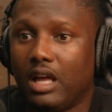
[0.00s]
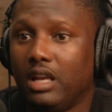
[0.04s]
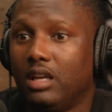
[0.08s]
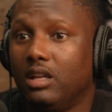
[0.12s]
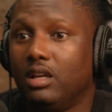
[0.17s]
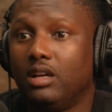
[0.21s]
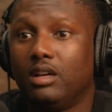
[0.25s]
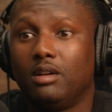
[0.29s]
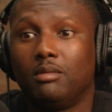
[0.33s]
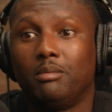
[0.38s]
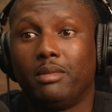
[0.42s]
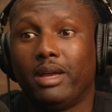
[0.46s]
I
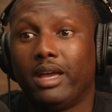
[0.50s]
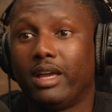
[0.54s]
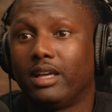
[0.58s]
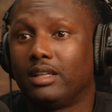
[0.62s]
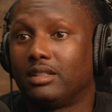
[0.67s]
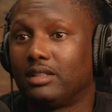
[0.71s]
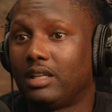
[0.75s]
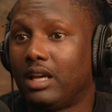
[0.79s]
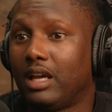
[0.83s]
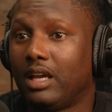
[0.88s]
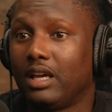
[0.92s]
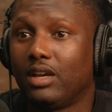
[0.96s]
love Max.
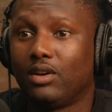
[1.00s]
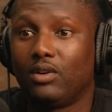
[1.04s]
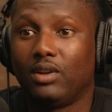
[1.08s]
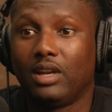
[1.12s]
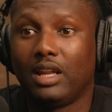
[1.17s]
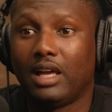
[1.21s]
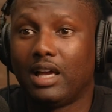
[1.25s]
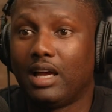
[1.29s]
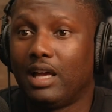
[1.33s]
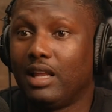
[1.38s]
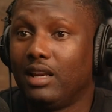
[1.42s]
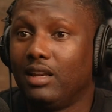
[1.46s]
I ain't gonna
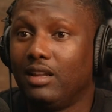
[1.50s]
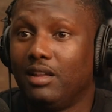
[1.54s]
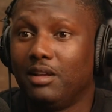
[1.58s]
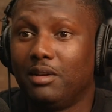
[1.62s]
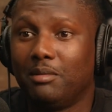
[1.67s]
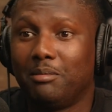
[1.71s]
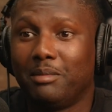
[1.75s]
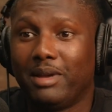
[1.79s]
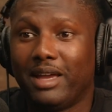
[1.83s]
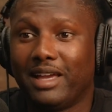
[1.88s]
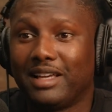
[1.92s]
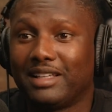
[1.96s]
lie. I love
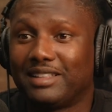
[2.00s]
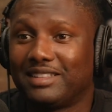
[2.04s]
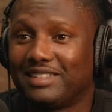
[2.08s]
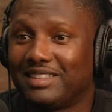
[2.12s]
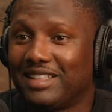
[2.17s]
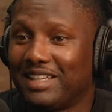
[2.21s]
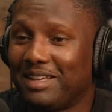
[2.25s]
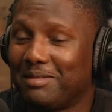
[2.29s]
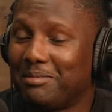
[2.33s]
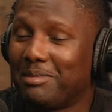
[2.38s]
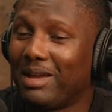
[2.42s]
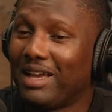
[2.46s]
Max.
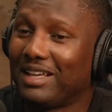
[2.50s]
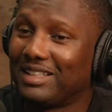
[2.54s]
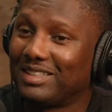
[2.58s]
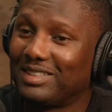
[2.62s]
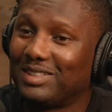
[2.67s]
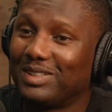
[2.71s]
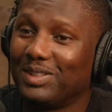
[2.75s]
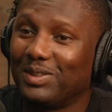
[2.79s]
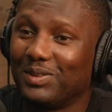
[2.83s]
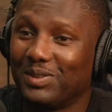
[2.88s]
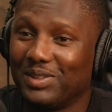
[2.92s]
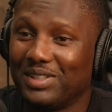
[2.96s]
Max
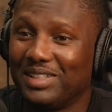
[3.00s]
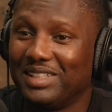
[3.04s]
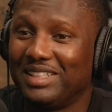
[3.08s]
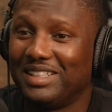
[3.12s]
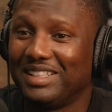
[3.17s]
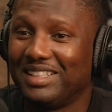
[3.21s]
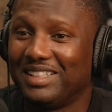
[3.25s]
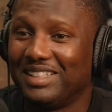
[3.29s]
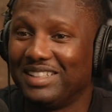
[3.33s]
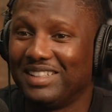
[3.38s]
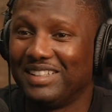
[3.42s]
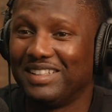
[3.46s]
is the real
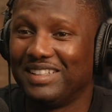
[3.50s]
deal.